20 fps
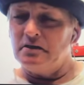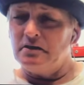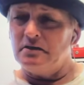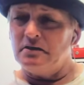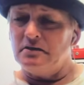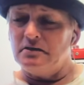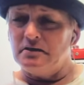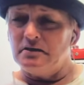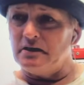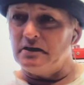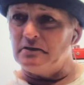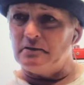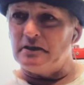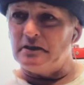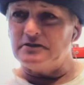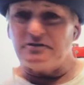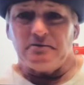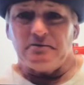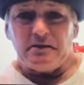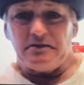the
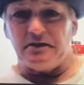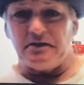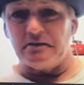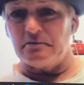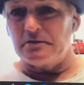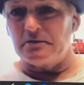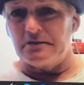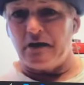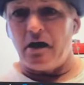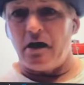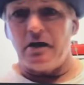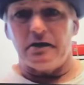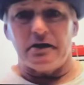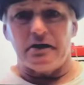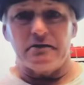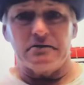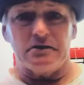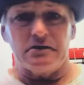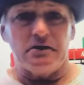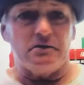rest of them, I think, were gone. I
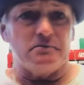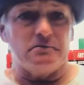don't know.